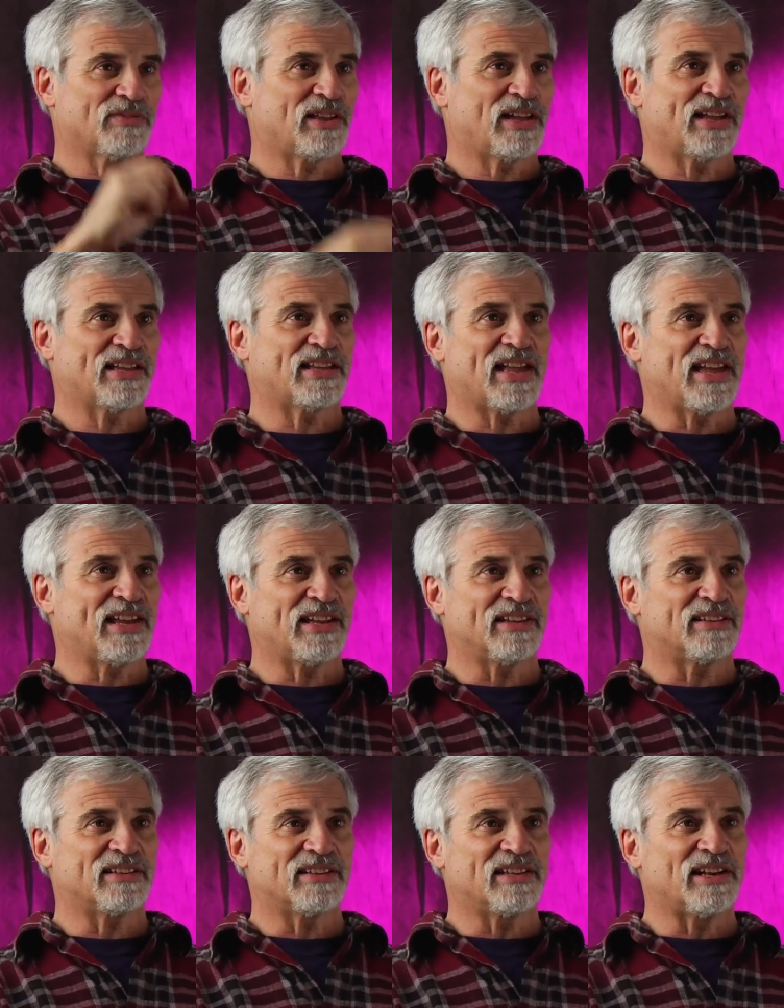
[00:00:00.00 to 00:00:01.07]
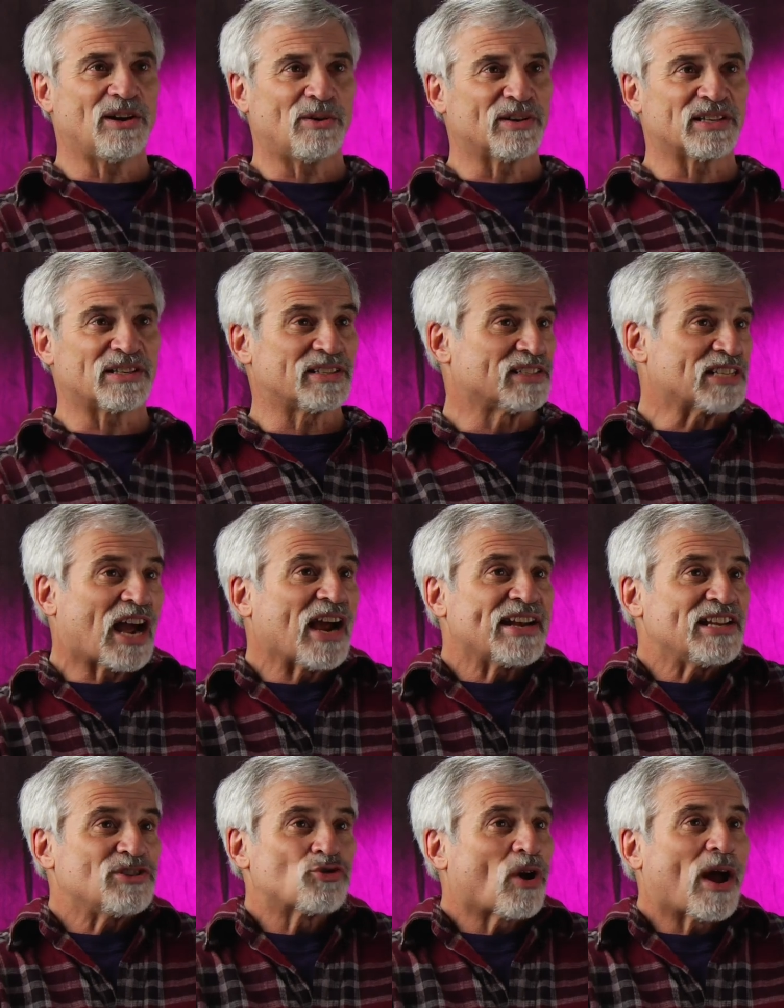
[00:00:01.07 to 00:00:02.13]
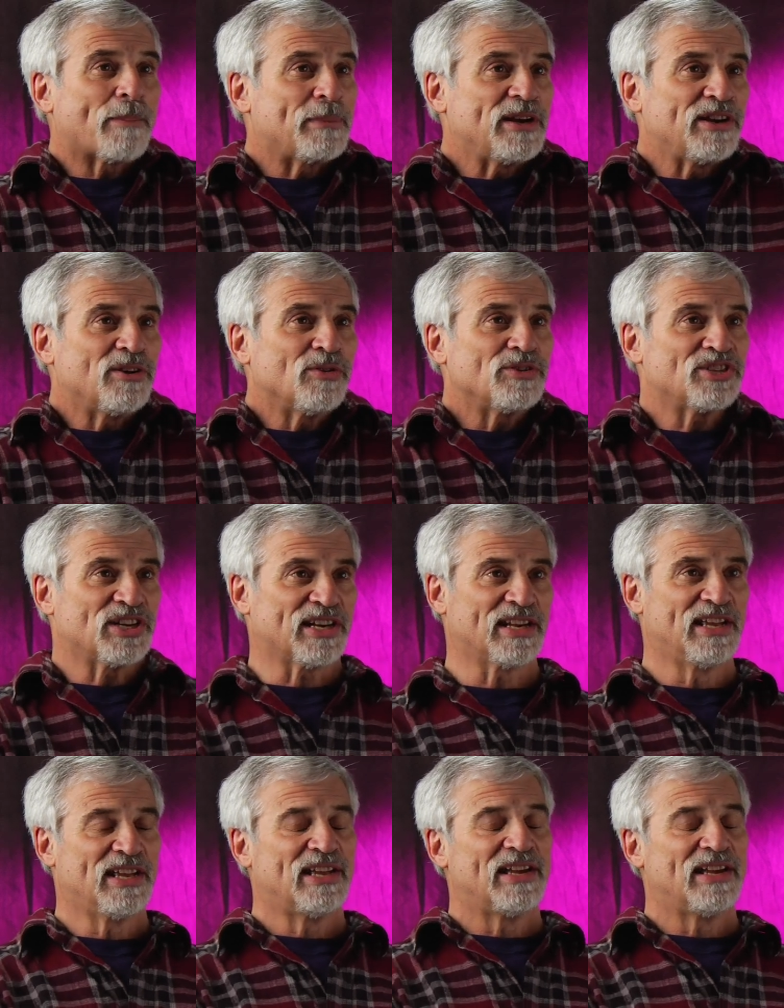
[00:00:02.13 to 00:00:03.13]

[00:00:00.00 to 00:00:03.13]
a, a you know, a tiny drop in an ocean.